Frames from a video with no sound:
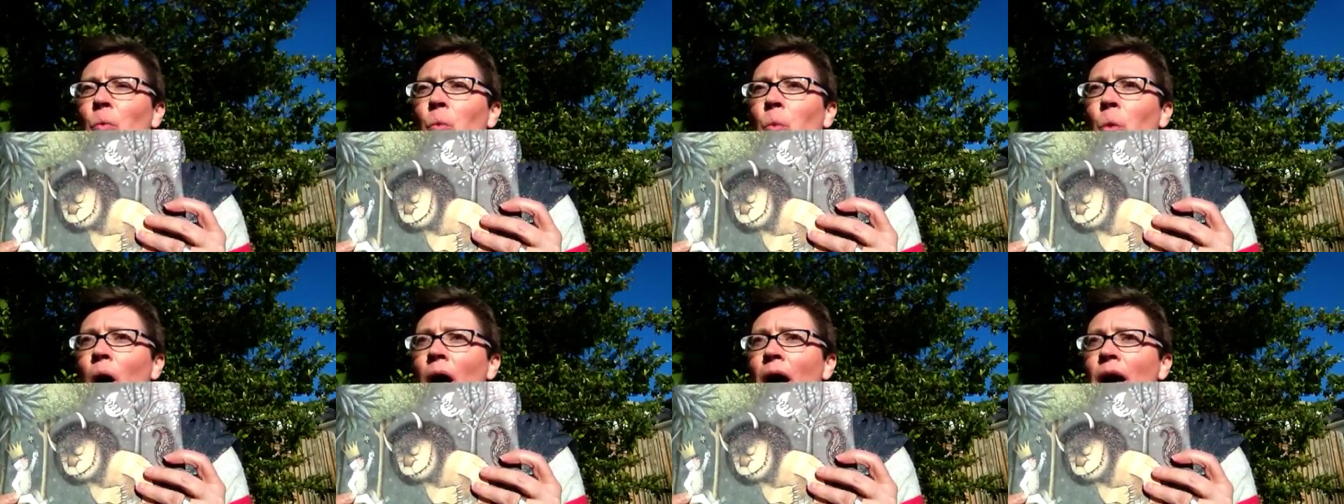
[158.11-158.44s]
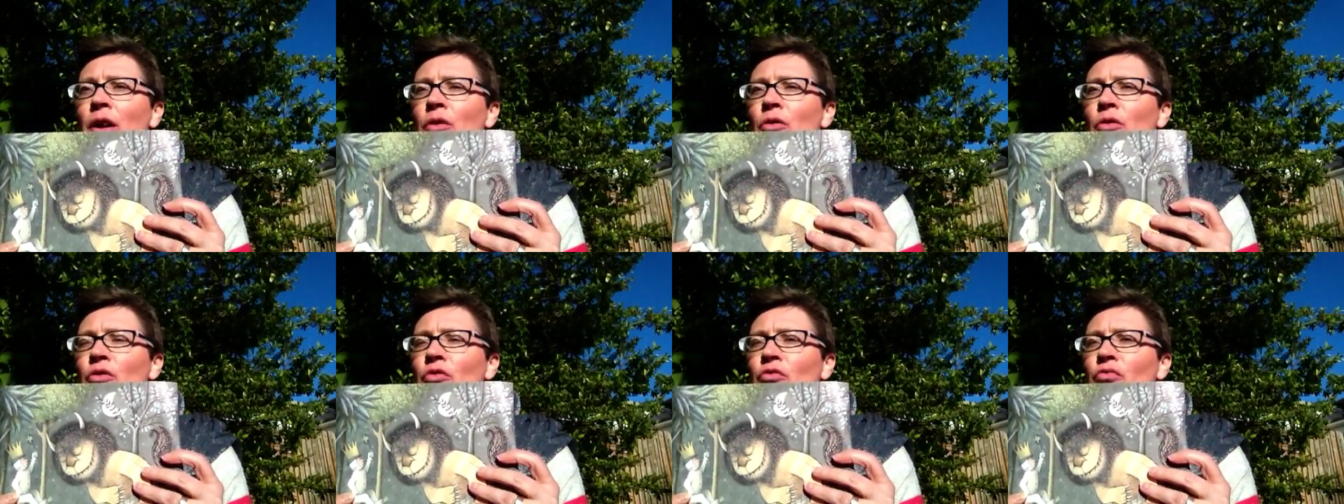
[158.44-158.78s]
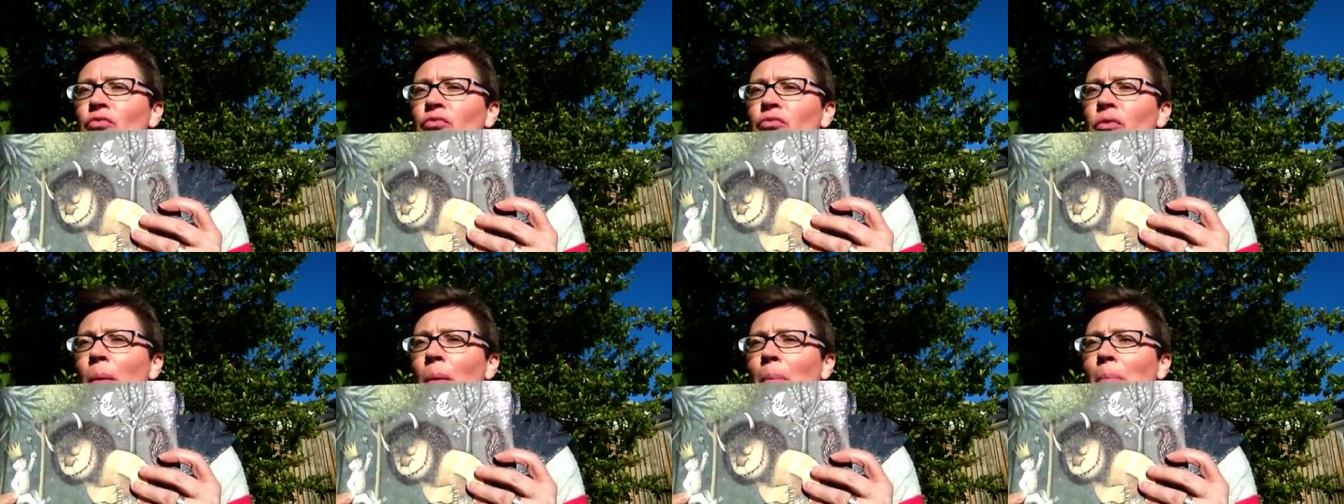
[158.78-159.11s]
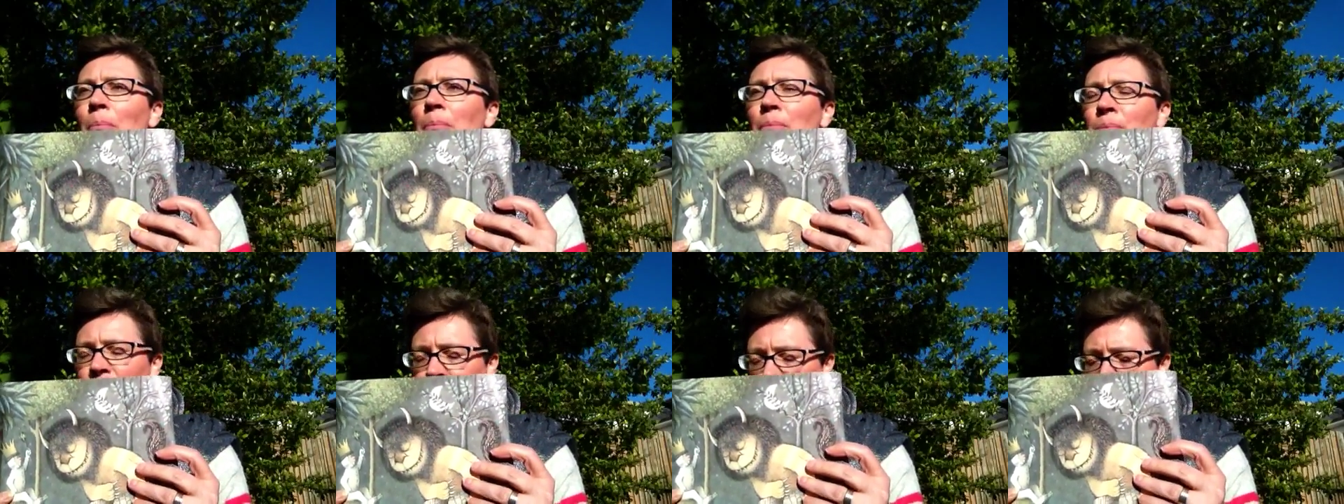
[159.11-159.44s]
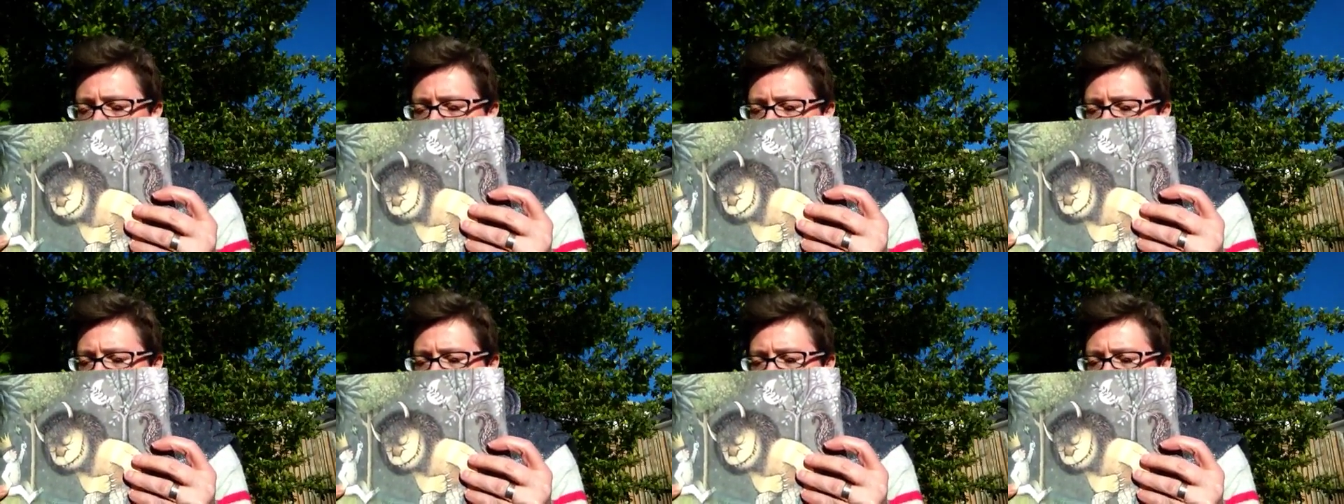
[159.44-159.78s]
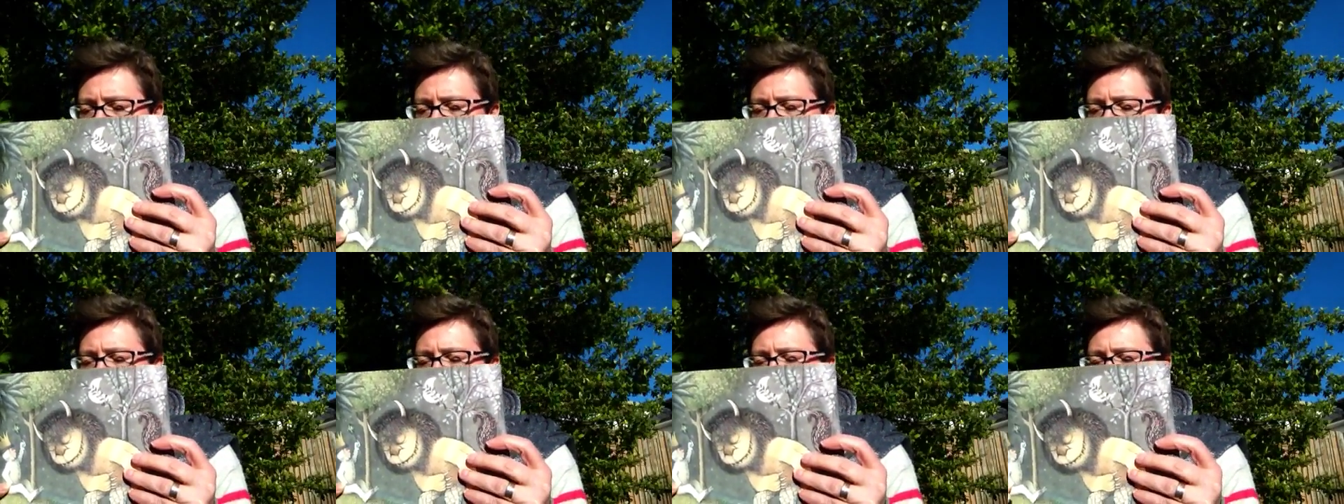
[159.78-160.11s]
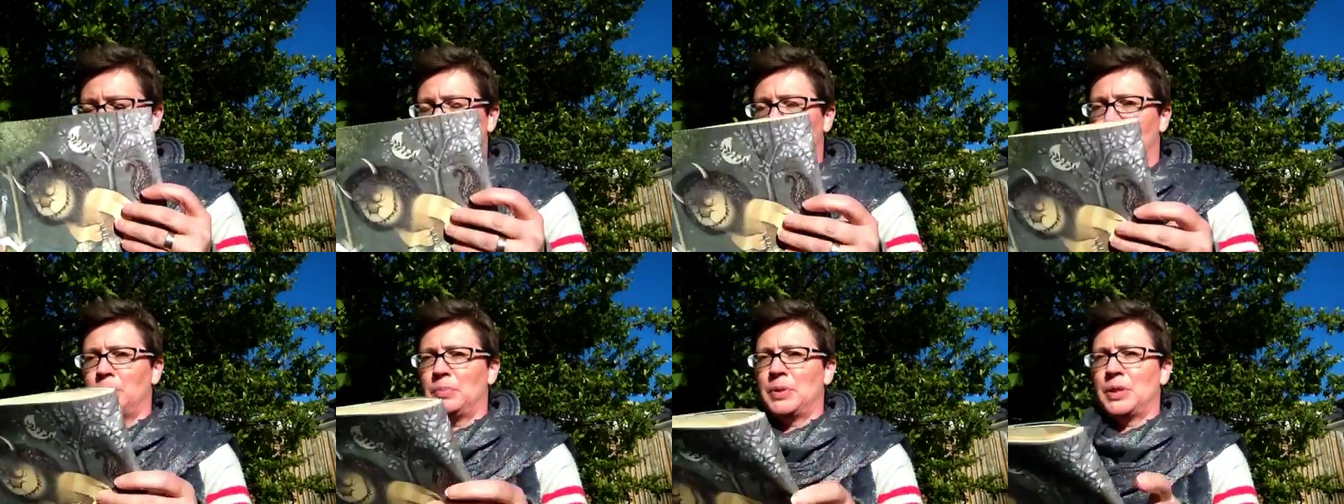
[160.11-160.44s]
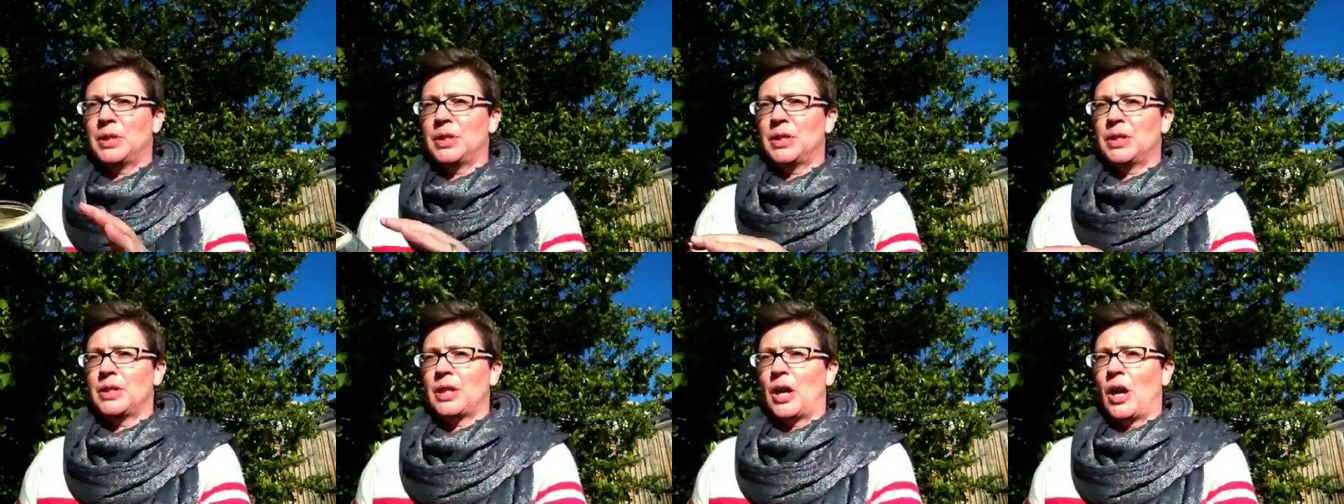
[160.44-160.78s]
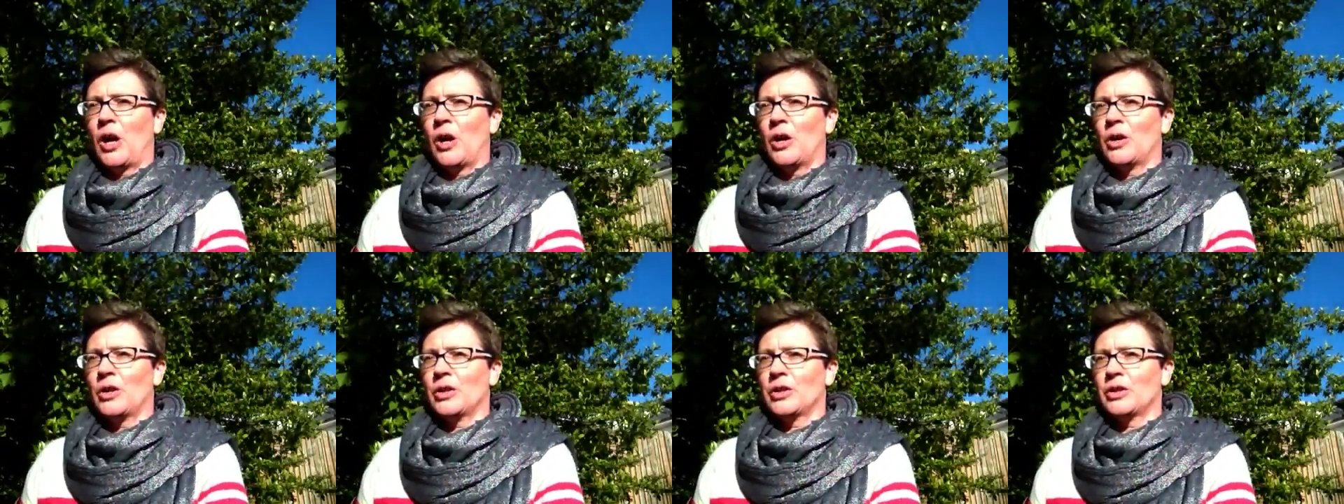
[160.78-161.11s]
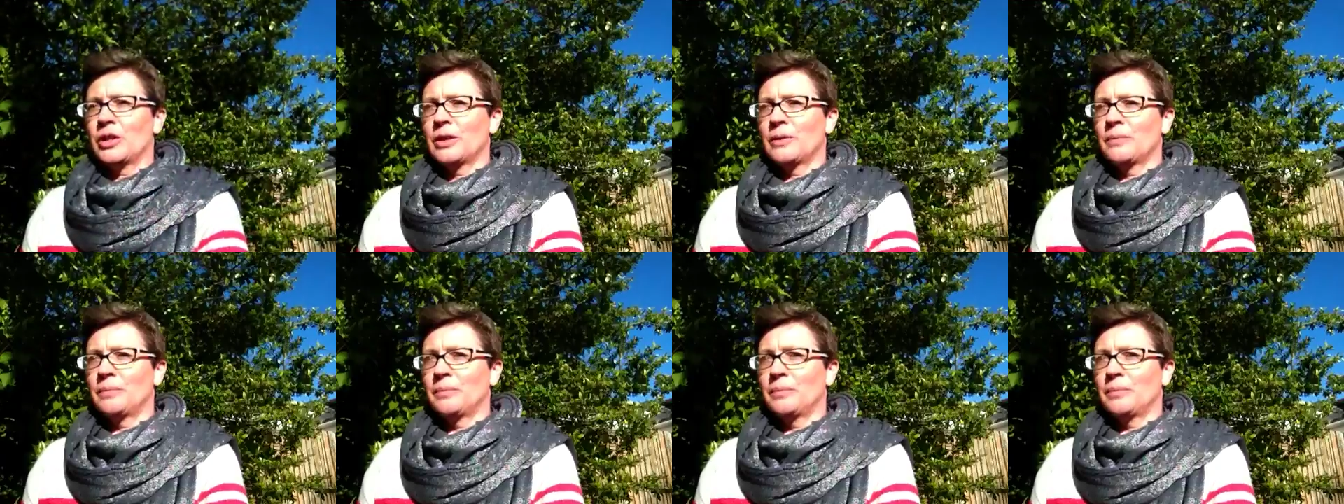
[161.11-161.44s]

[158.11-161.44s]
wild rumpus start.